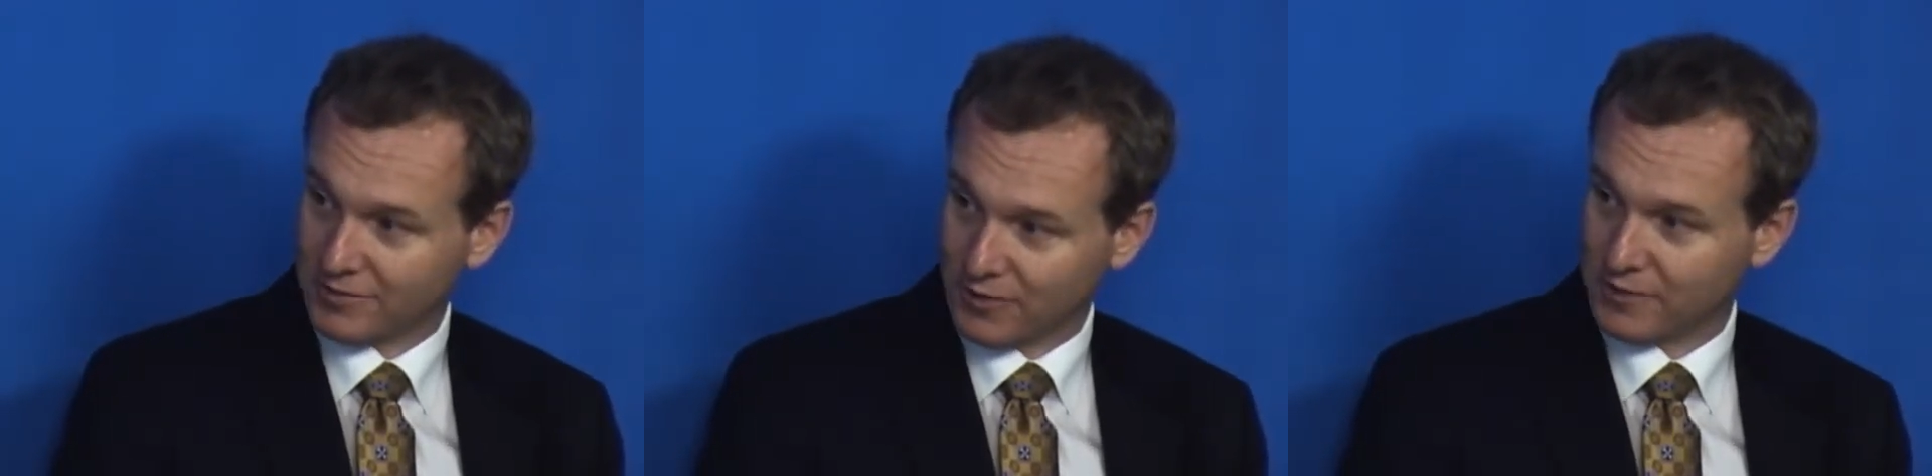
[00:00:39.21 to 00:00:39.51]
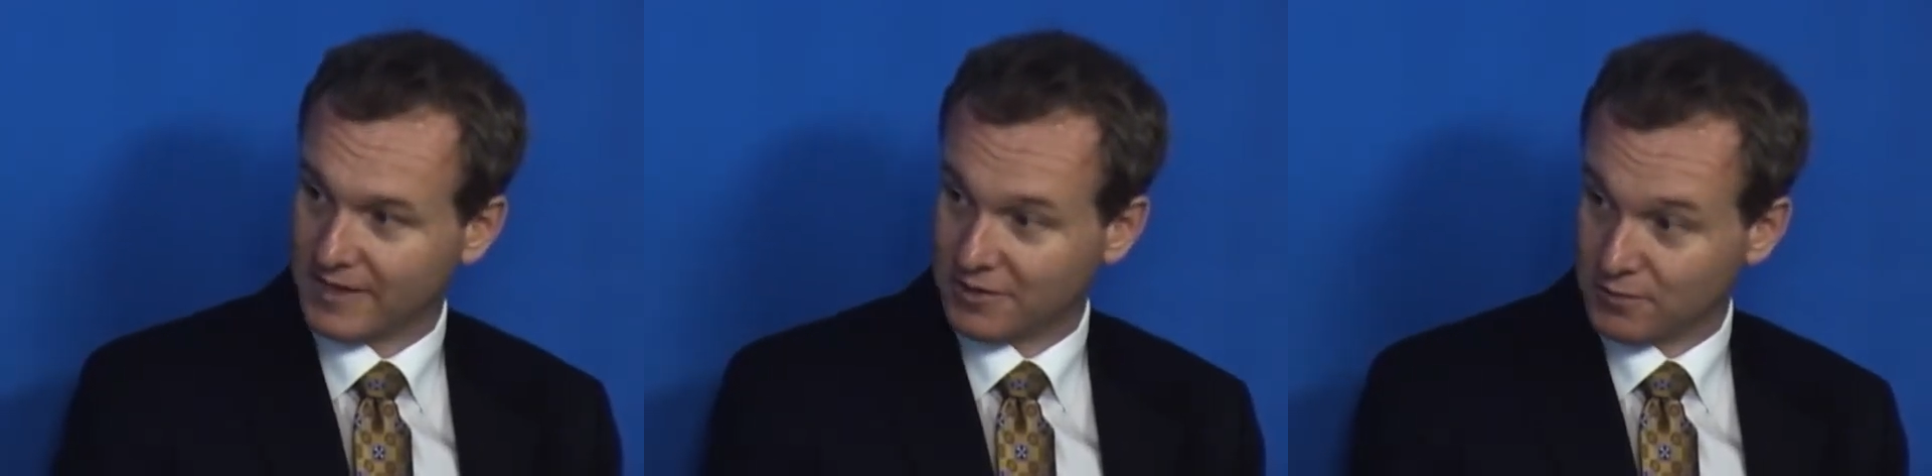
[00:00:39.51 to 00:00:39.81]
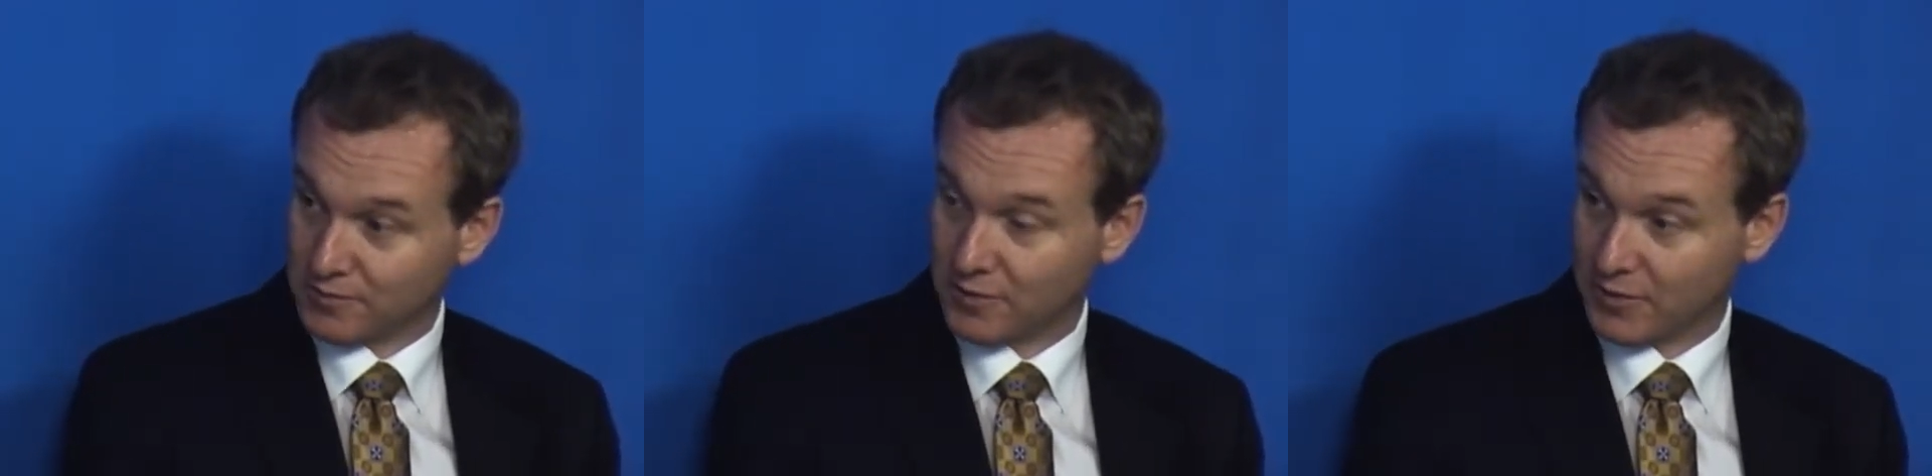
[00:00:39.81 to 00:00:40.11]
Turns out it's
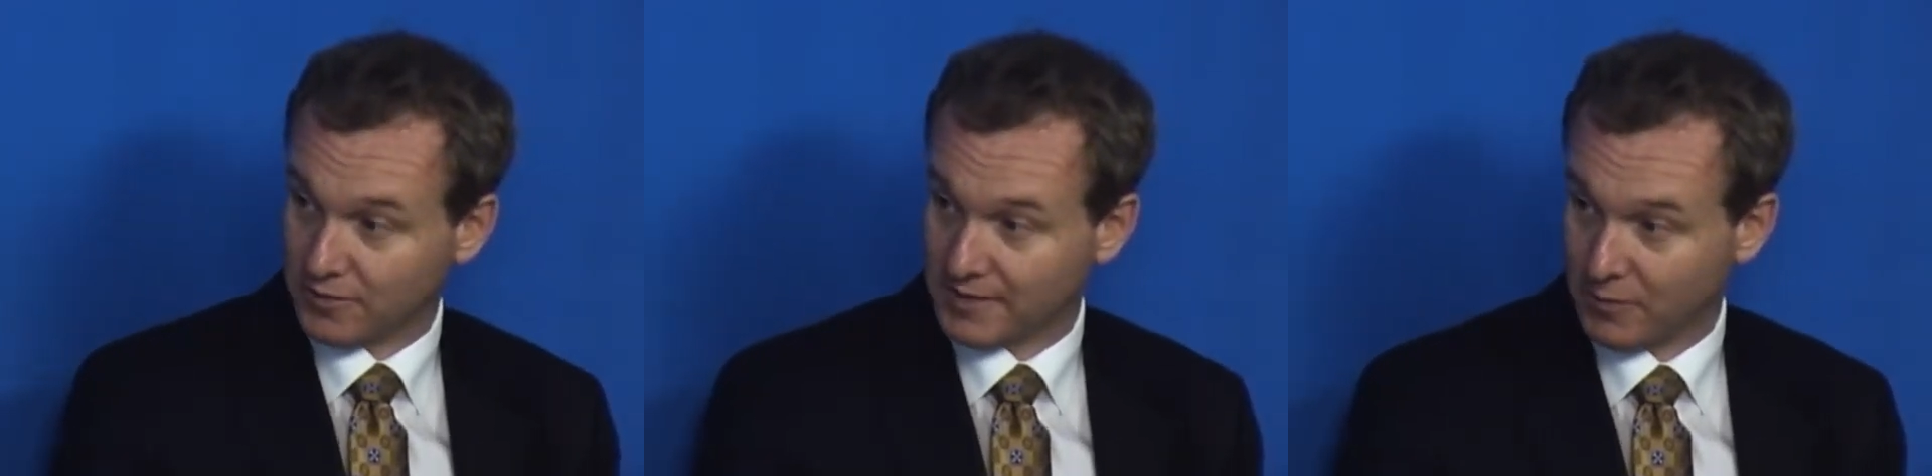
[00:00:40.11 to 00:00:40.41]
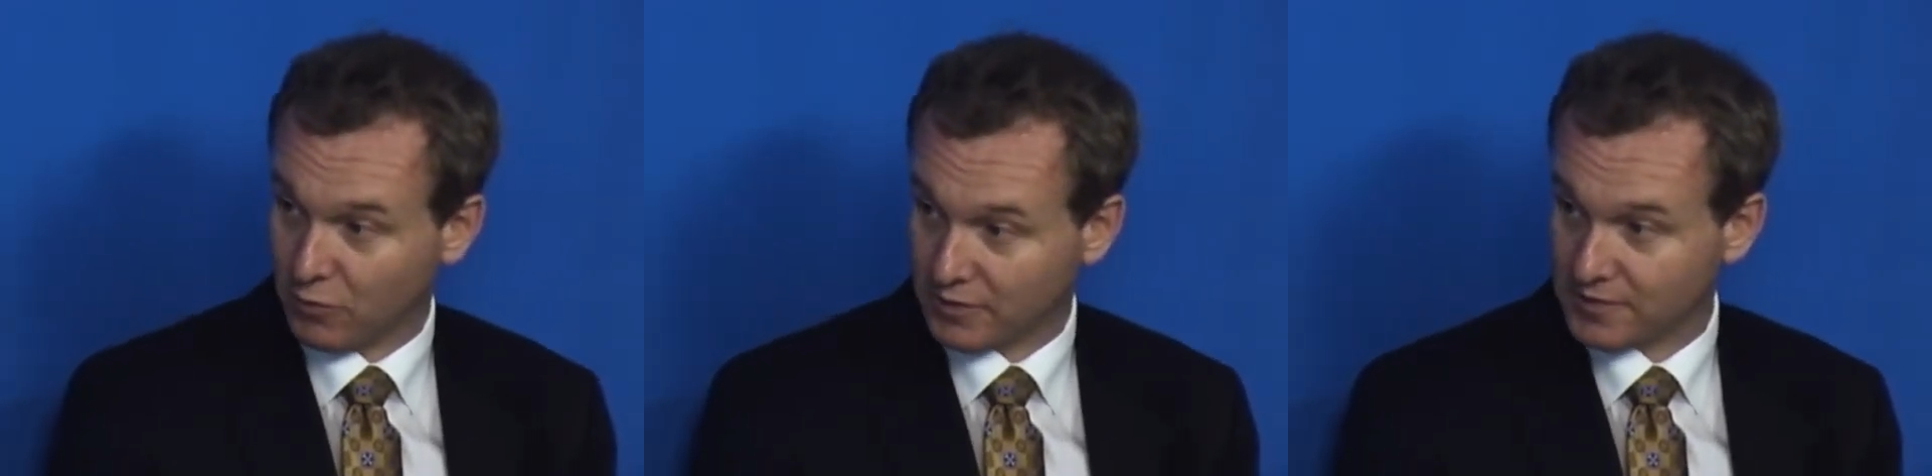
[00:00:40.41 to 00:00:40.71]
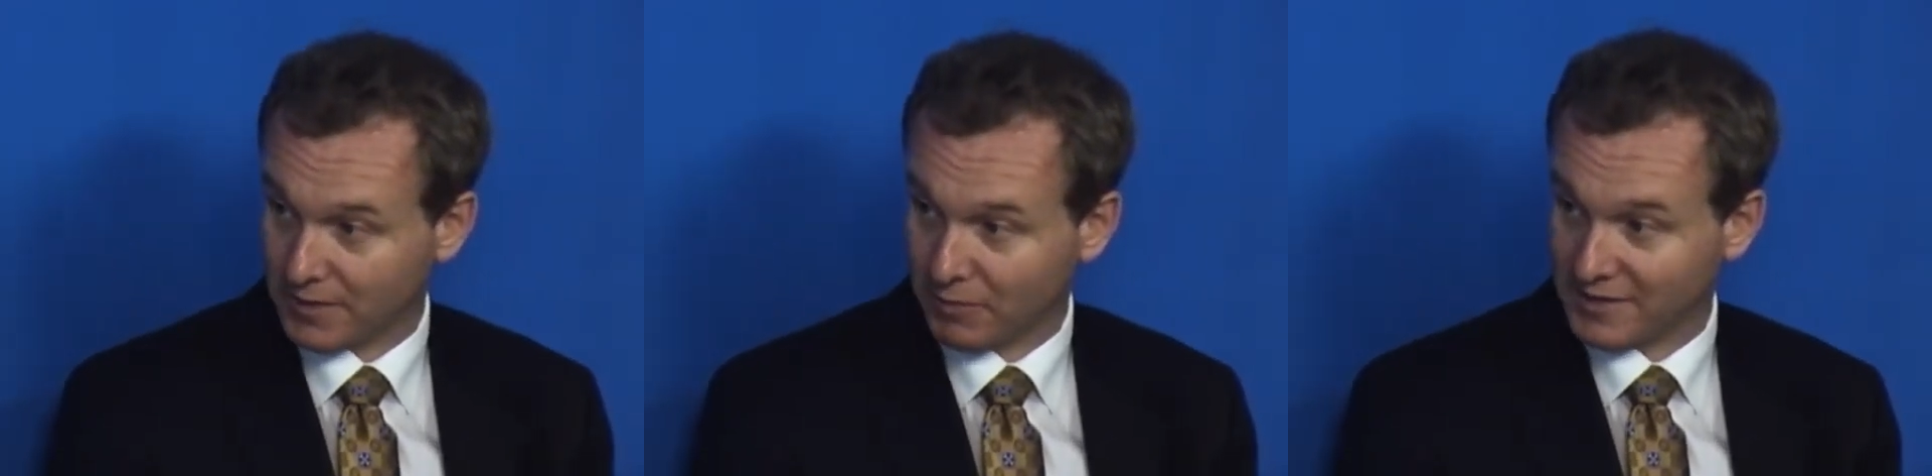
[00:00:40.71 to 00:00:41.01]
also because they
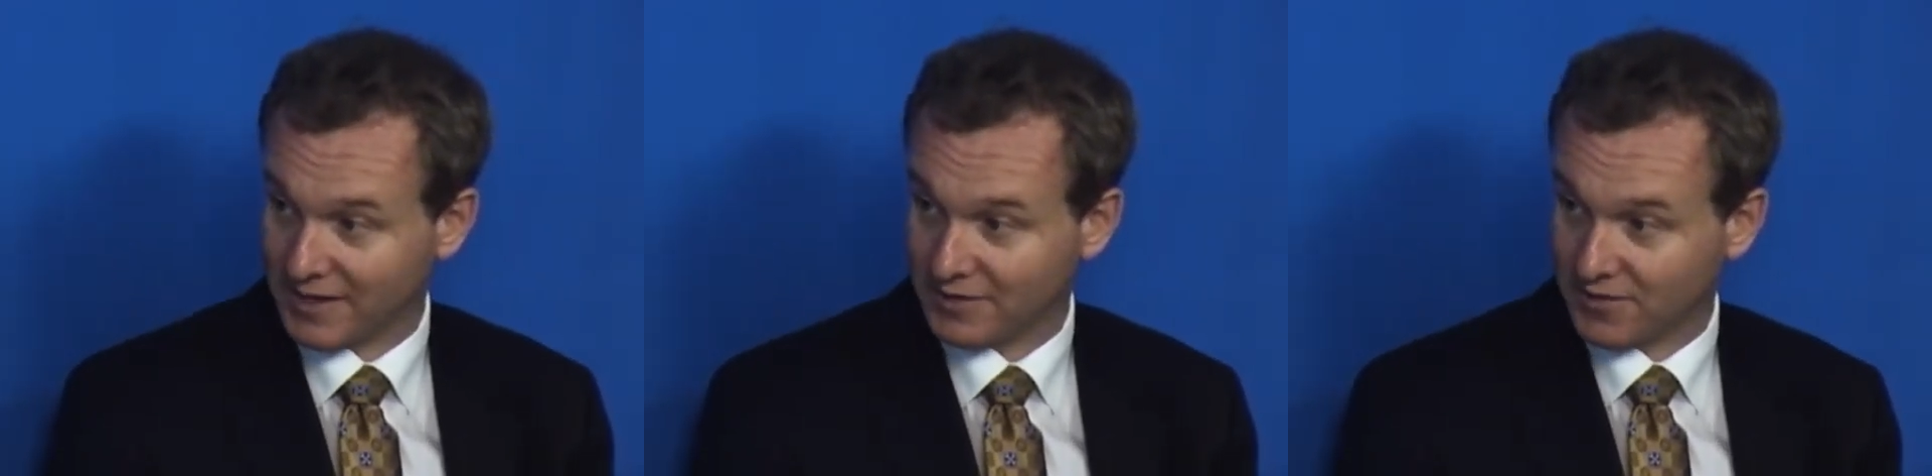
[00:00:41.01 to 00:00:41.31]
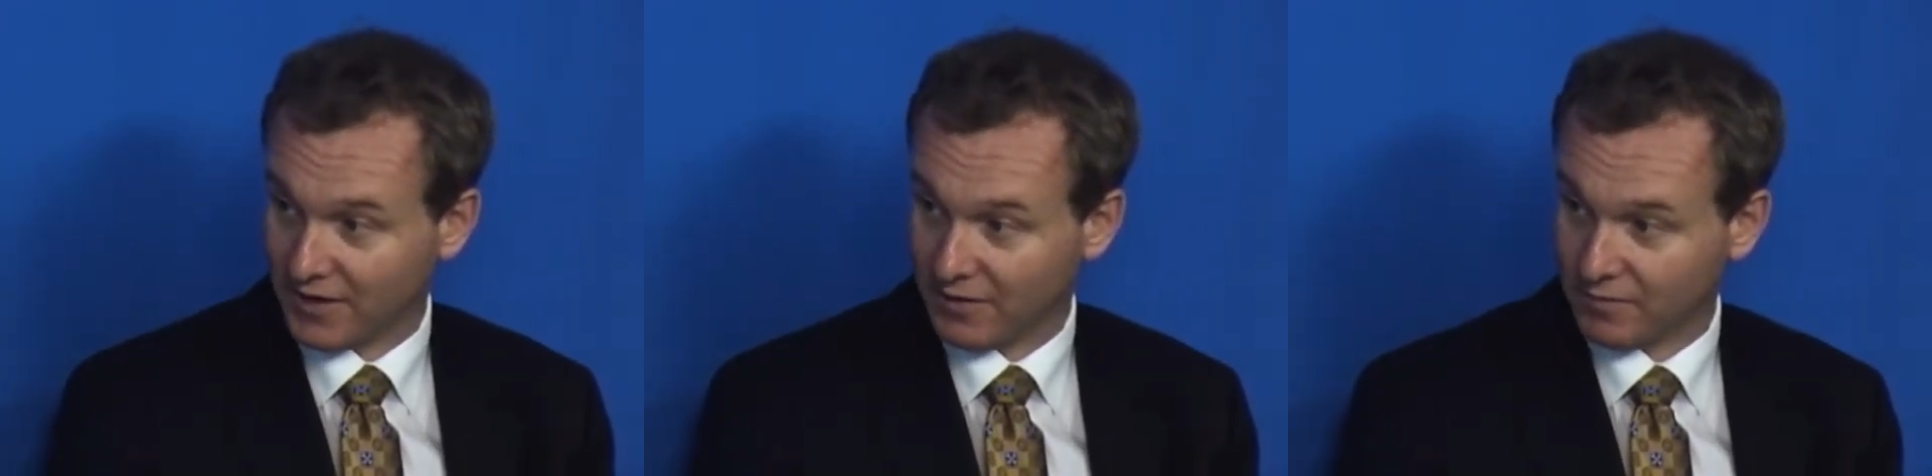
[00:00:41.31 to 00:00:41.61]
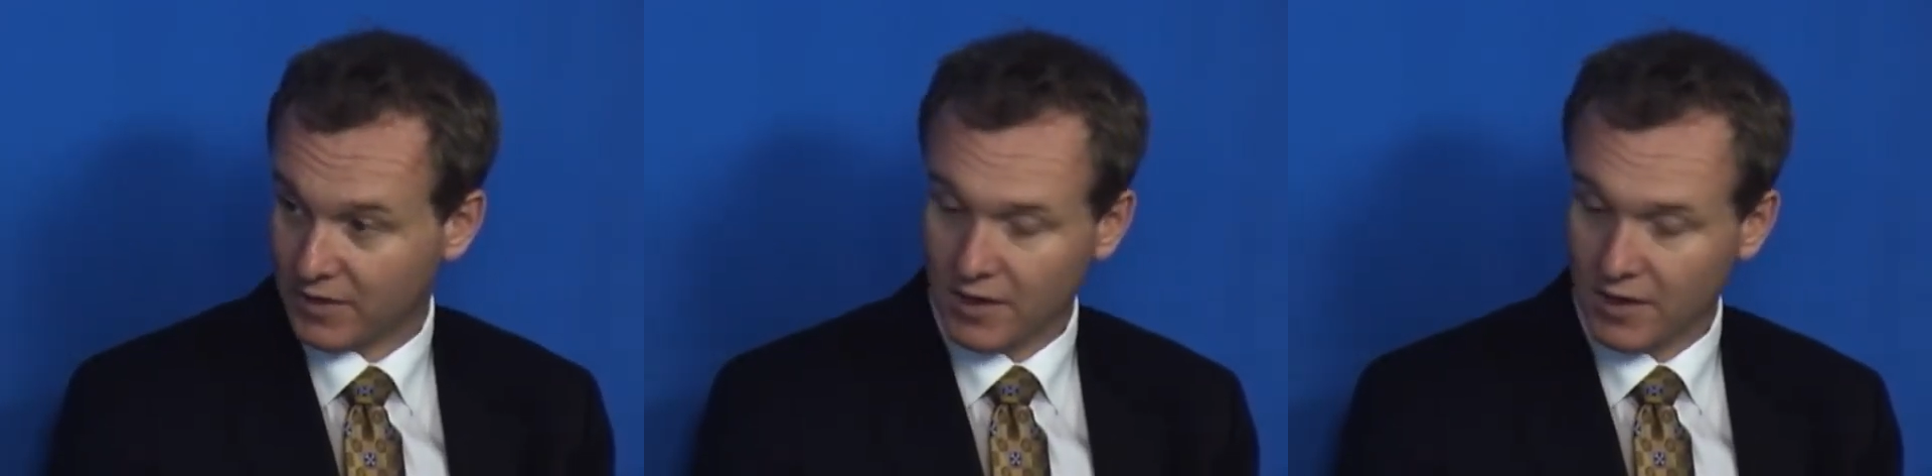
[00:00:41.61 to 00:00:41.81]
modestly raise HDL.